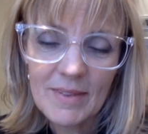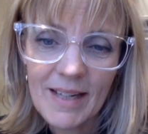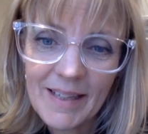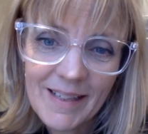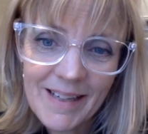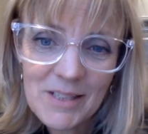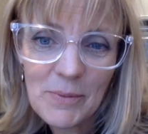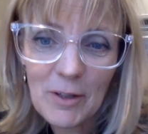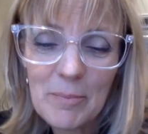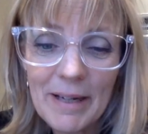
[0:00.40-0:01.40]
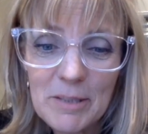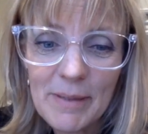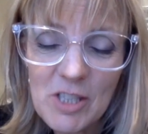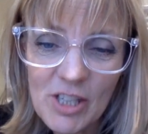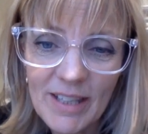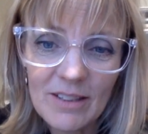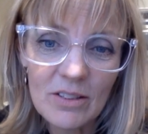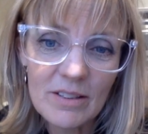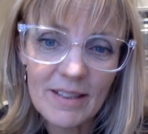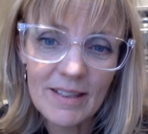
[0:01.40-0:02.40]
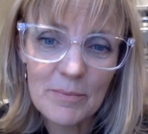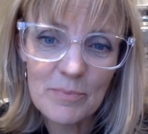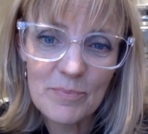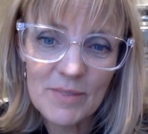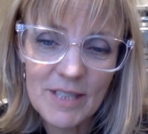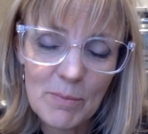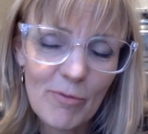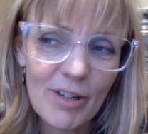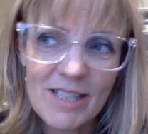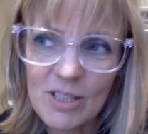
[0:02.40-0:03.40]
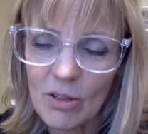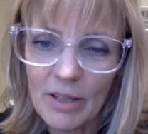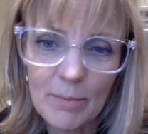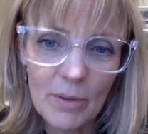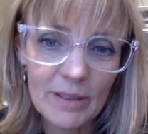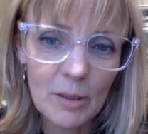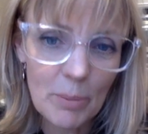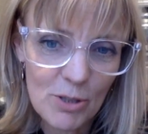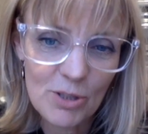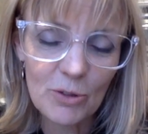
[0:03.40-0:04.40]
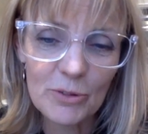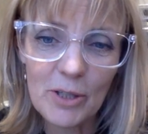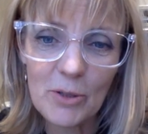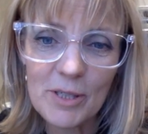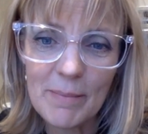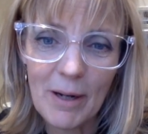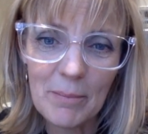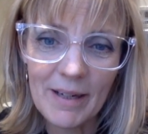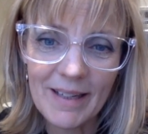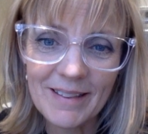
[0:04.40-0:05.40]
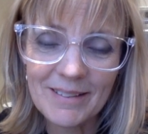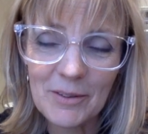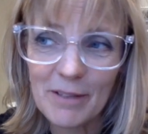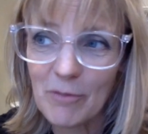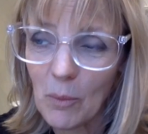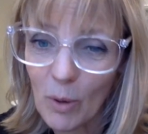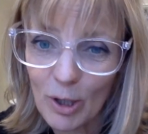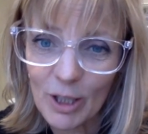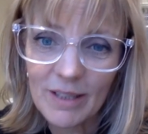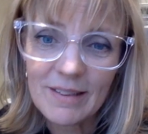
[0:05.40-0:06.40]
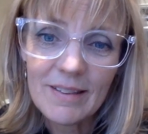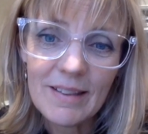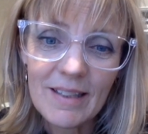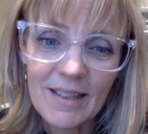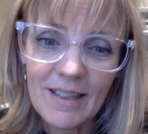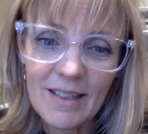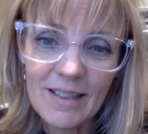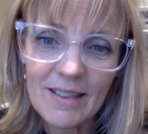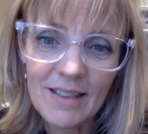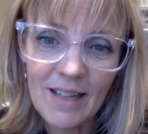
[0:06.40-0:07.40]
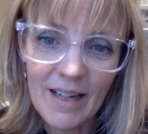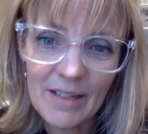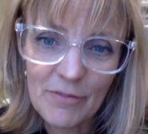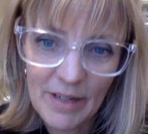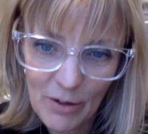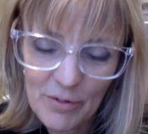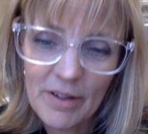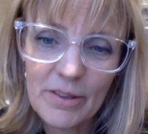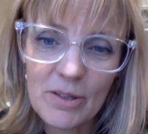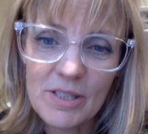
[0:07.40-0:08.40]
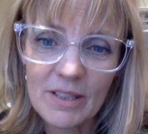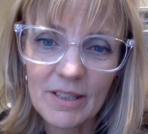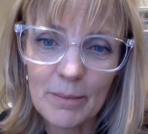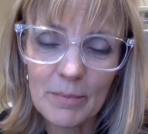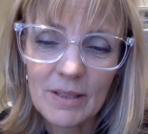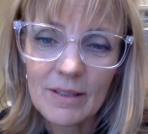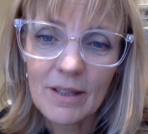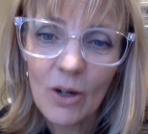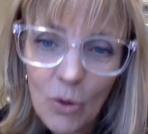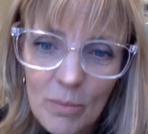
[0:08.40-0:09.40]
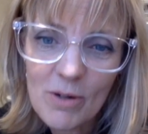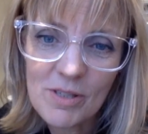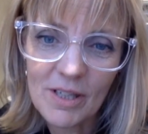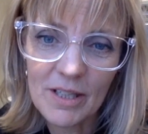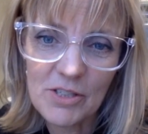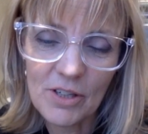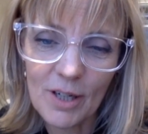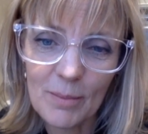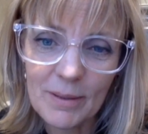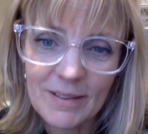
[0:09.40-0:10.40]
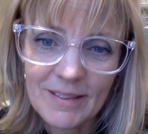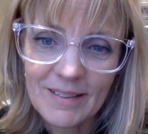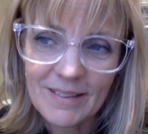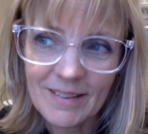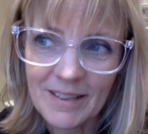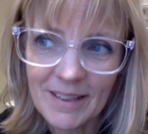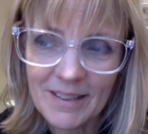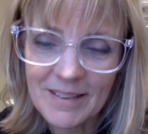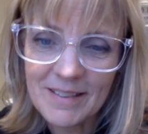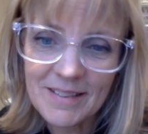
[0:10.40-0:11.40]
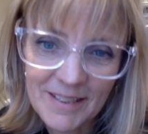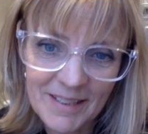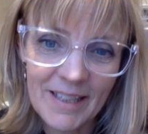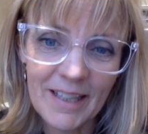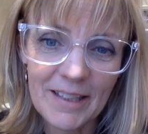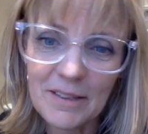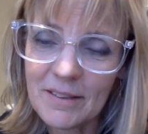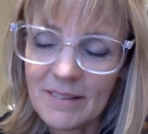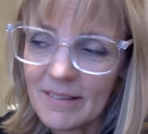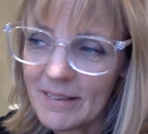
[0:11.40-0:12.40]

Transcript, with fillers: Hi guys, welcome back to my channel. Um, just before I start, a, little personal note about my looking for work. Uh, I, now for the third time, almost got a job, uh, didn't get it.